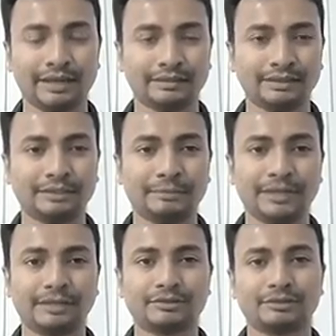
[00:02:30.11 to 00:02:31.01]
has any
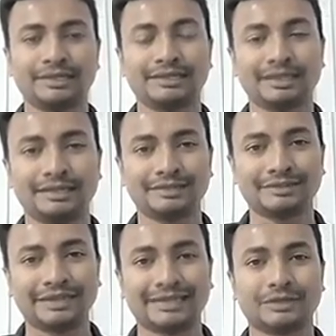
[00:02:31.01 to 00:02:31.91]
dependence on
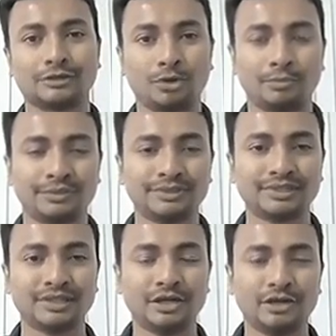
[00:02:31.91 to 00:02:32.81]
any critical
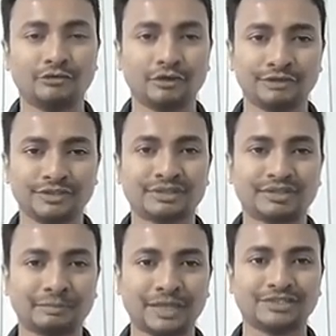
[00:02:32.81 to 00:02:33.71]
components for which
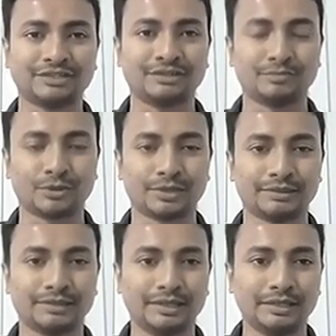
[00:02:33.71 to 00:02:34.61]
the supply chain is
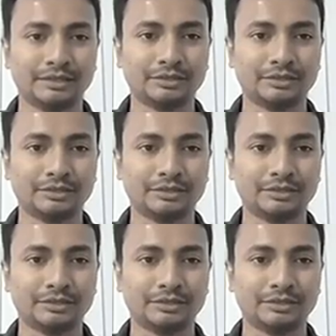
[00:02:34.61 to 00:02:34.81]
broken.